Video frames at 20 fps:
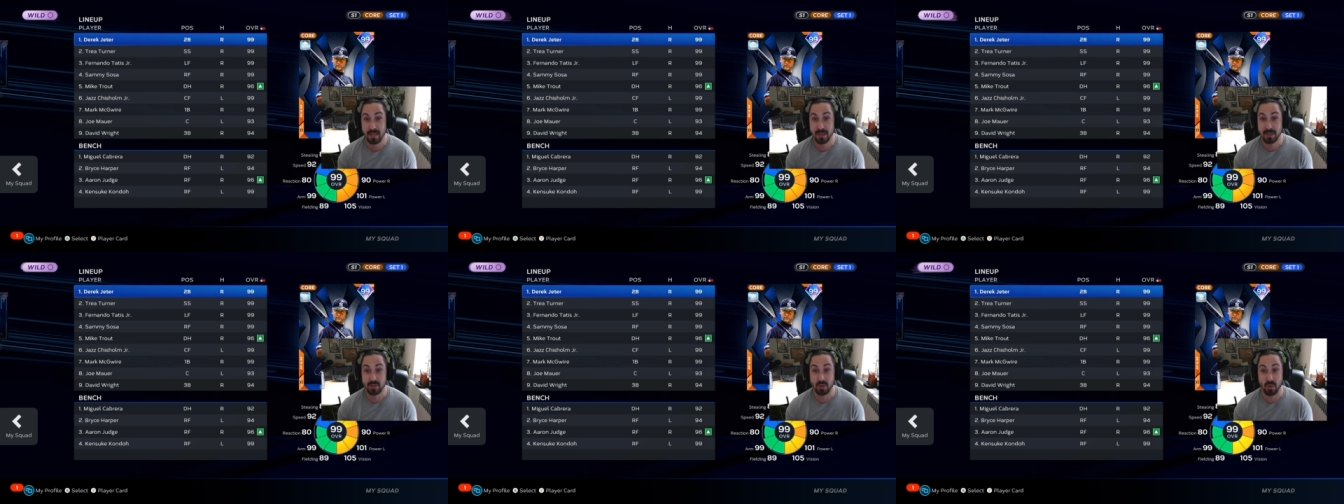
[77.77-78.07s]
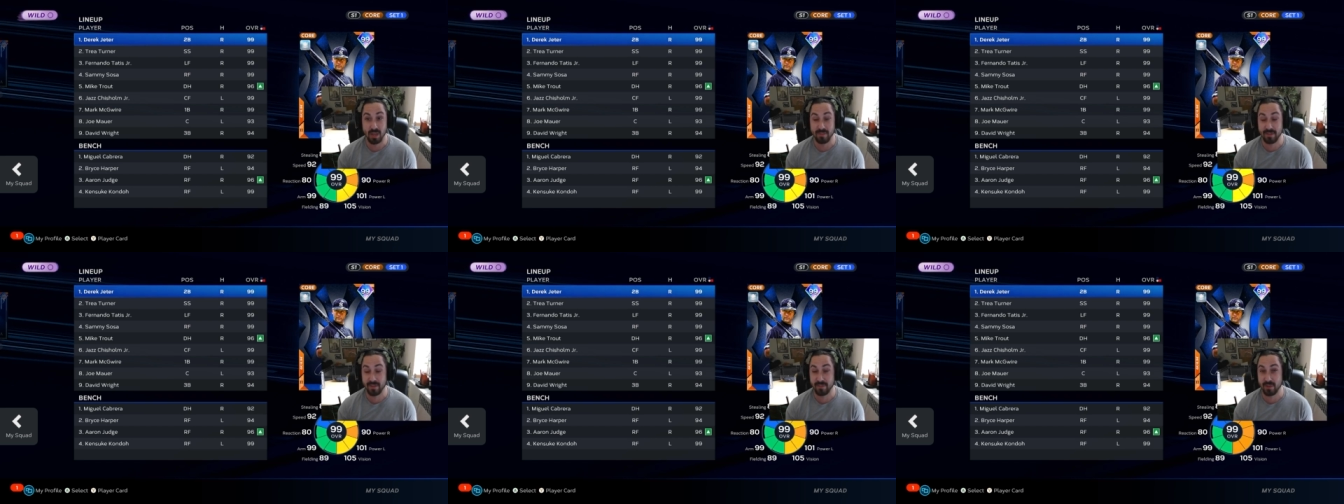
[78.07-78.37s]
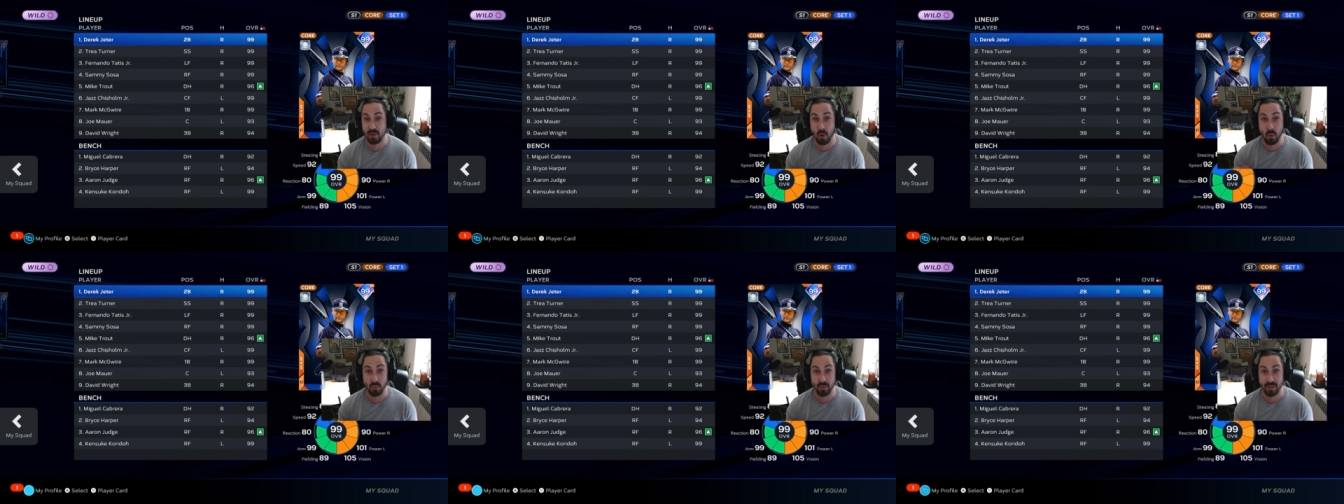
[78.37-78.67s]
So even if
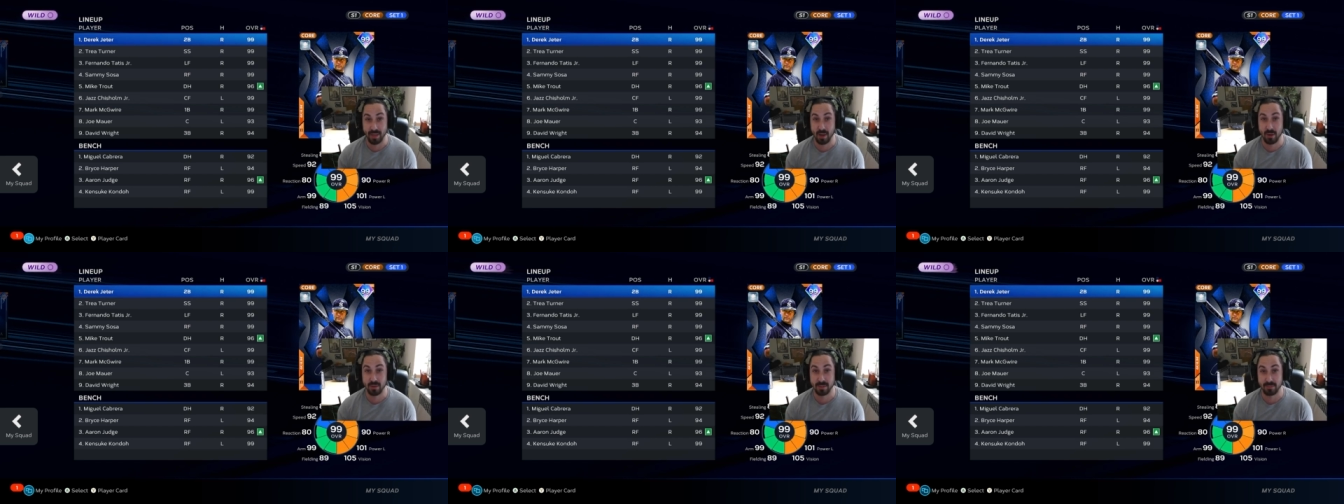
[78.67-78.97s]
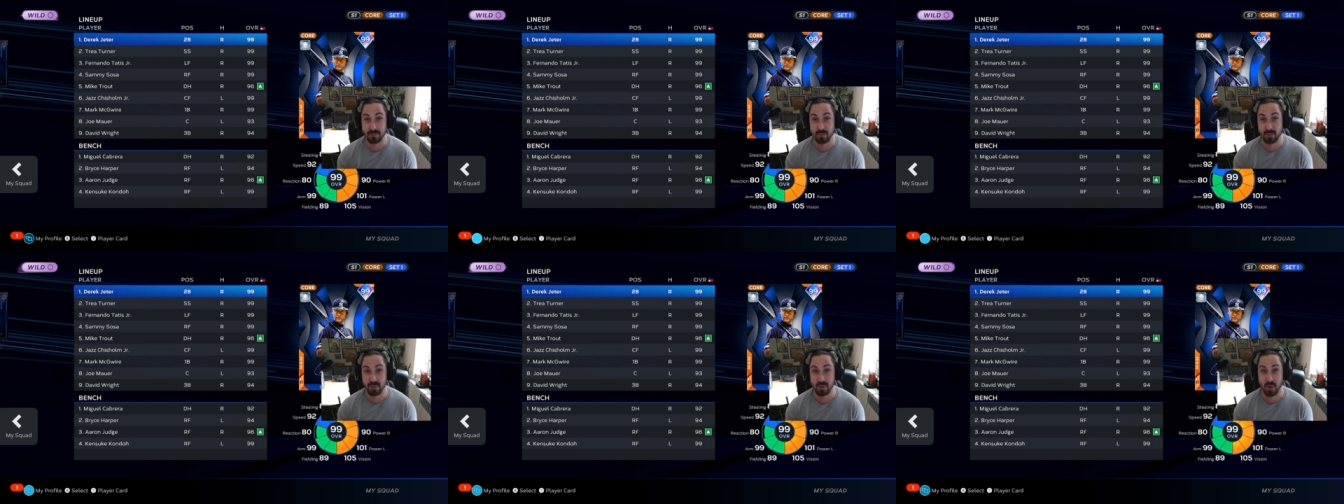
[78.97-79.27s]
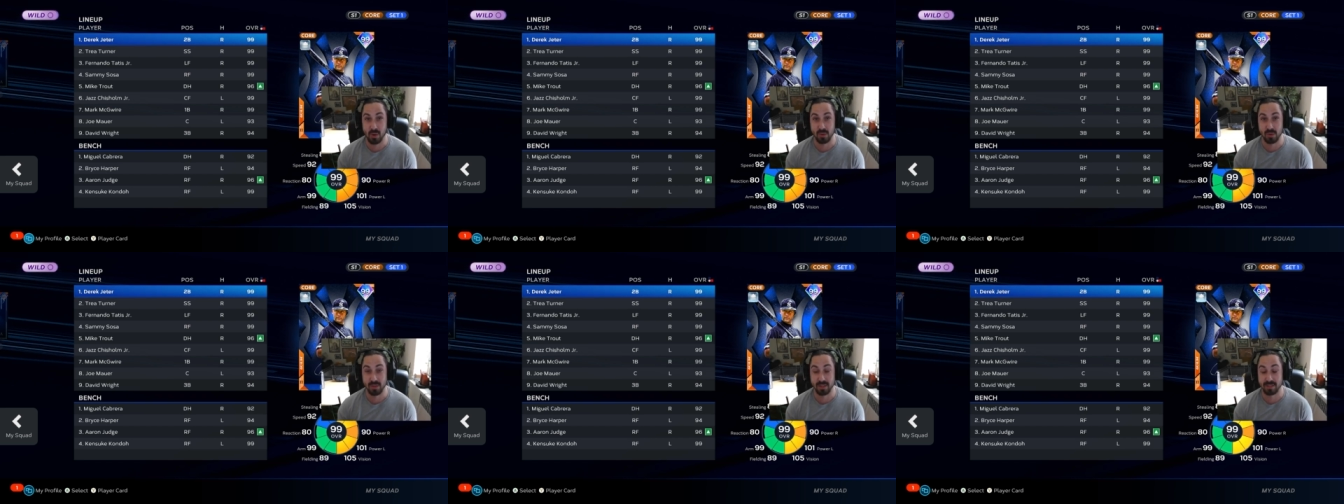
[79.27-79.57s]
he only goes up to a
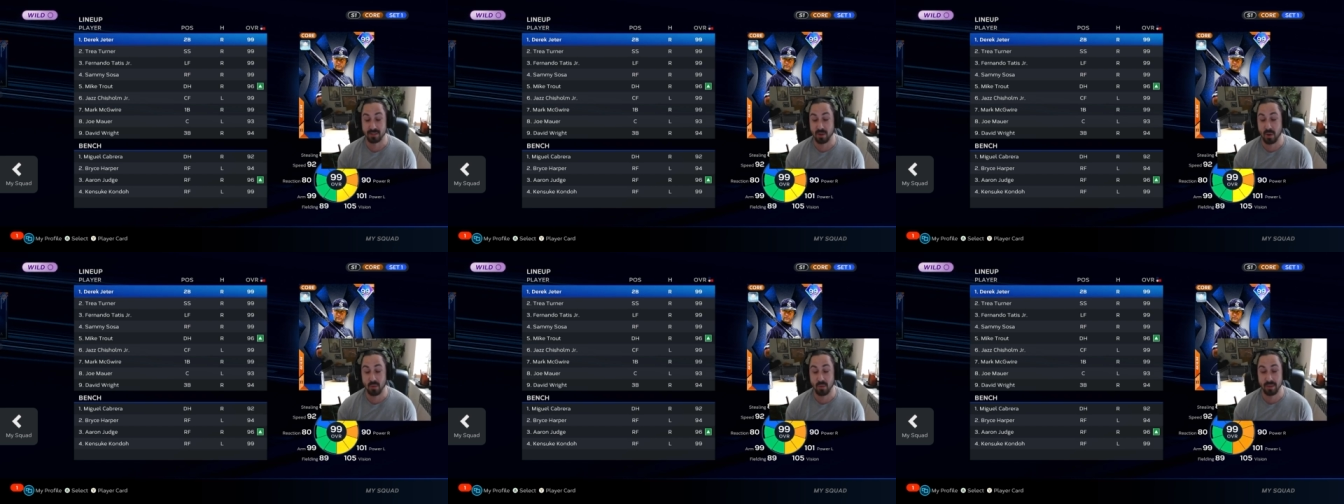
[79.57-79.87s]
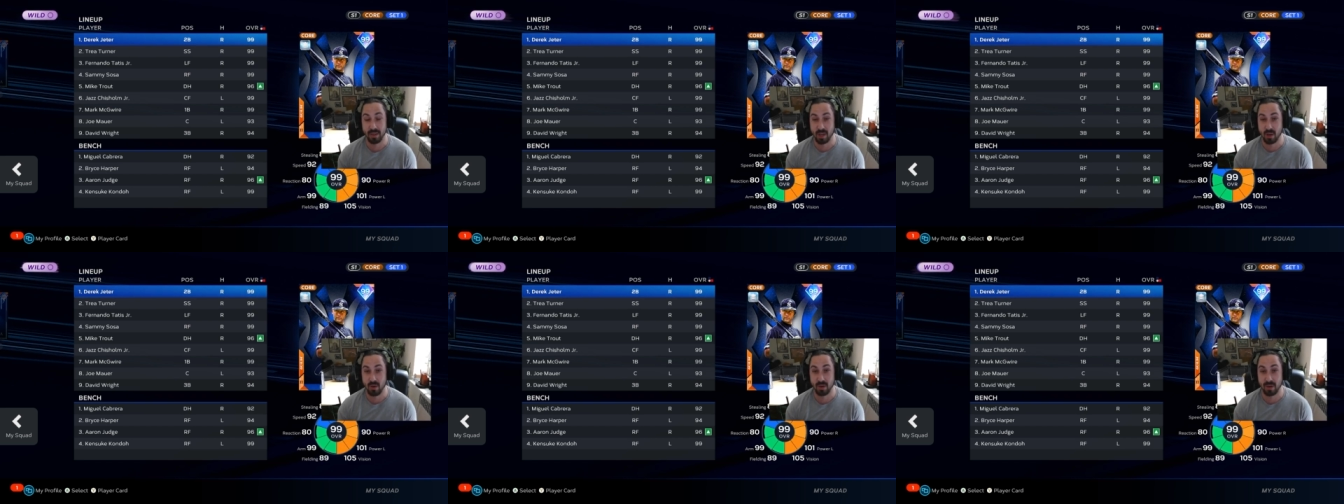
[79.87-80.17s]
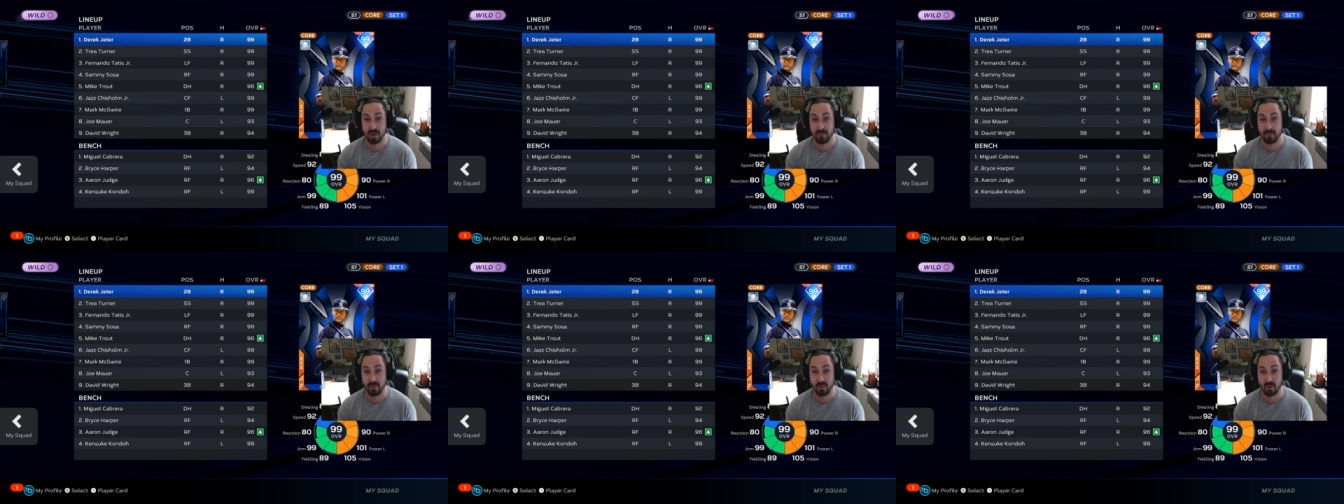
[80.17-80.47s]
gold and is only going
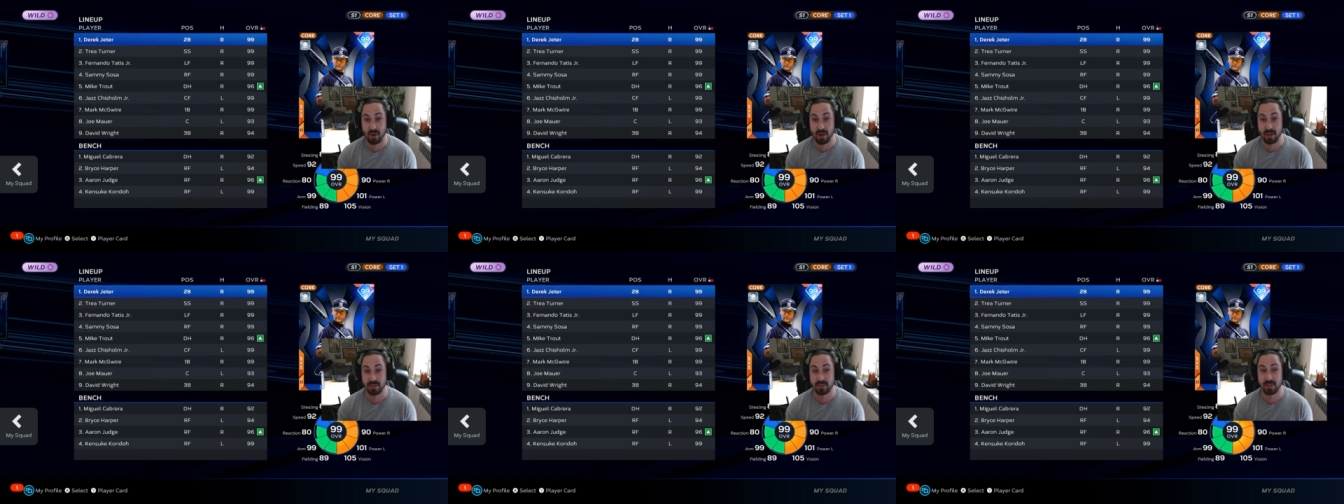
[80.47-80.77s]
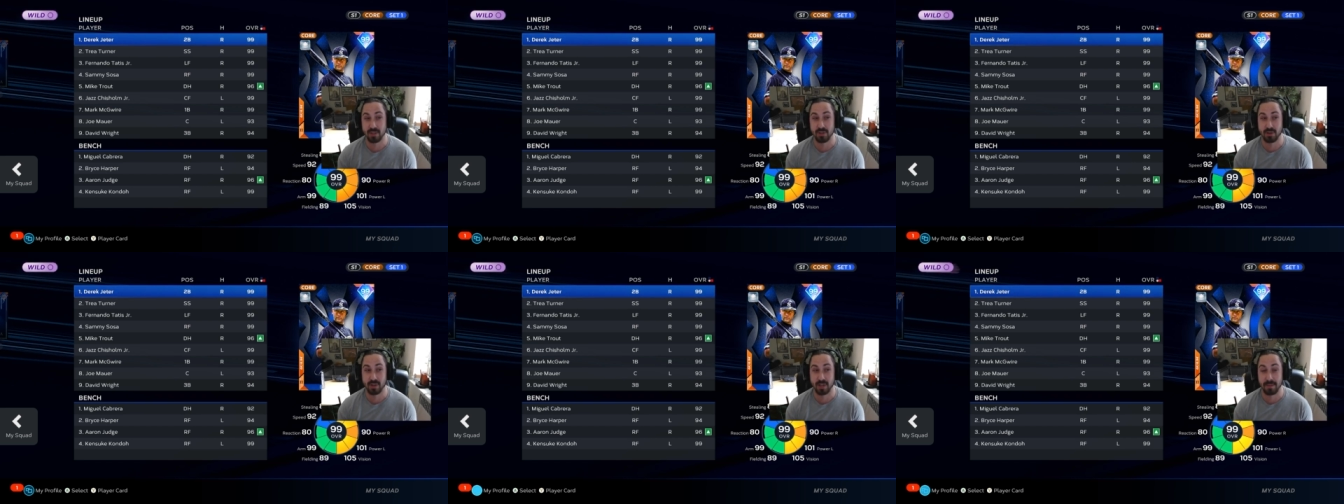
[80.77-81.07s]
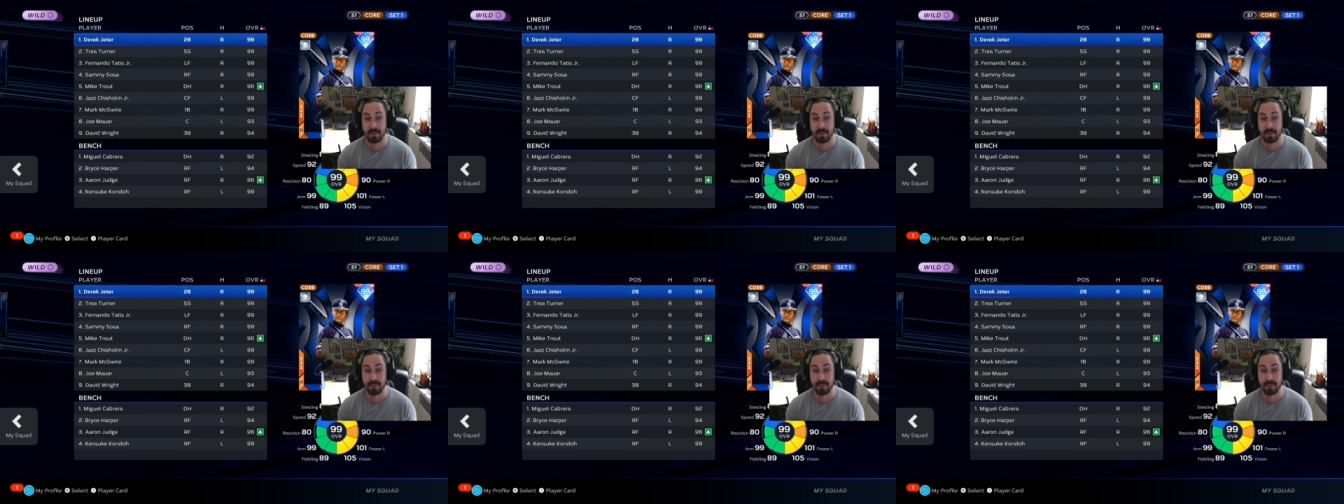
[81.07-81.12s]
up for 400, you're going to